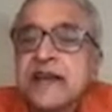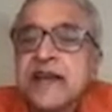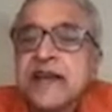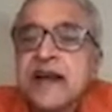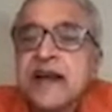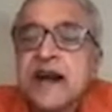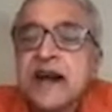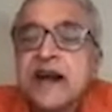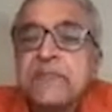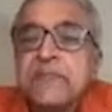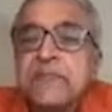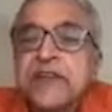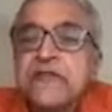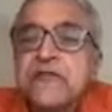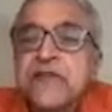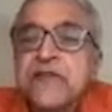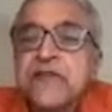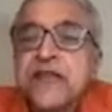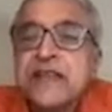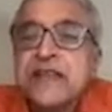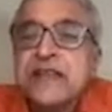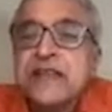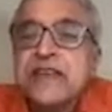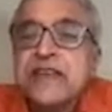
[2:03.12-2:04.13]
uh,
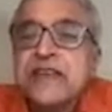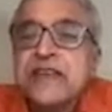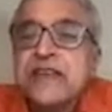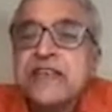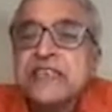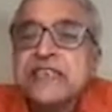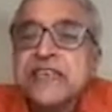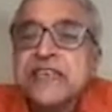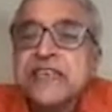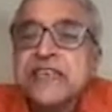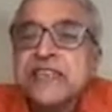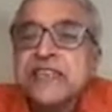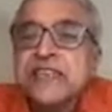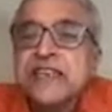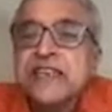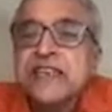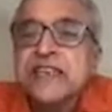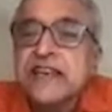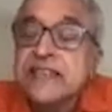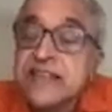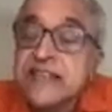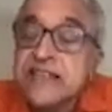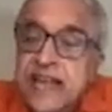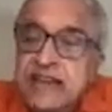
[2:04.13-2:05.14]
briefly in the initial thing
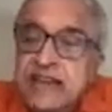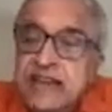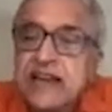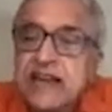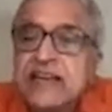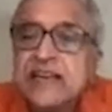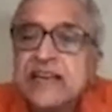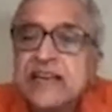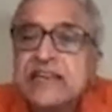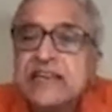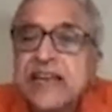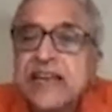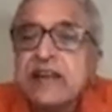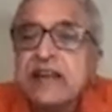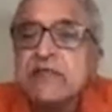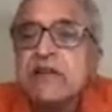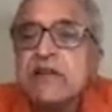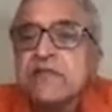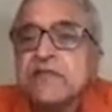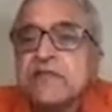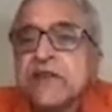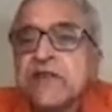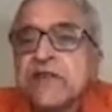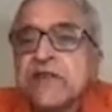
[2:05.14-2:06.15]
and then a detailed
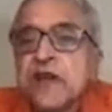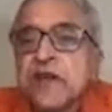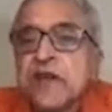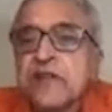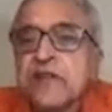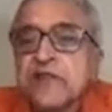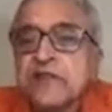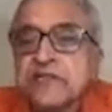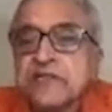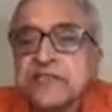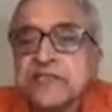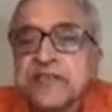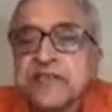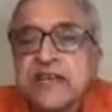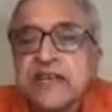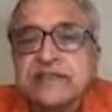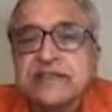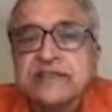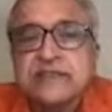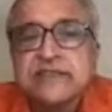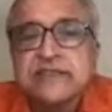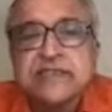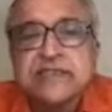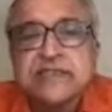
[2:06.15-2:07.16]
one when you have a question
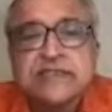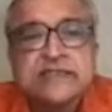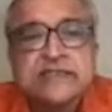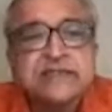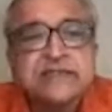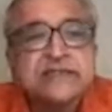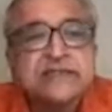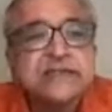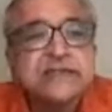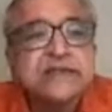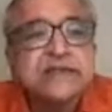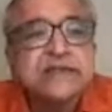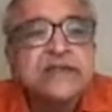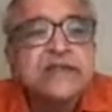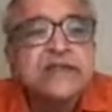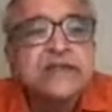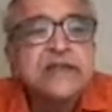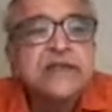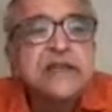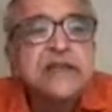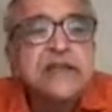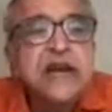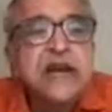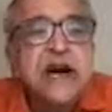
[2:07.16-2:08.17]
answer session.
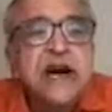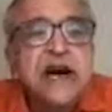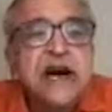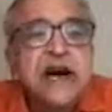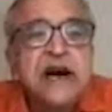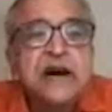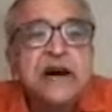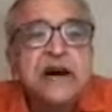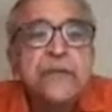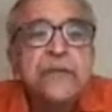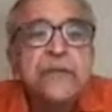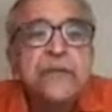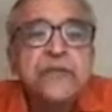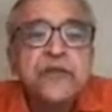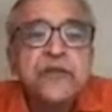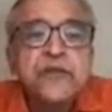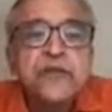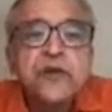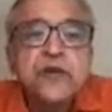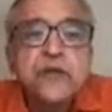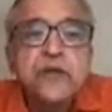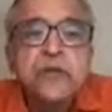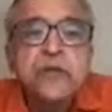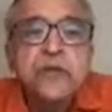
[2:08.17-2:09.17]
Uh,
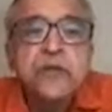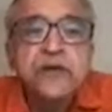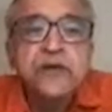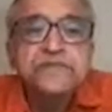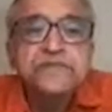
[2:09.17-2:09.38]
so,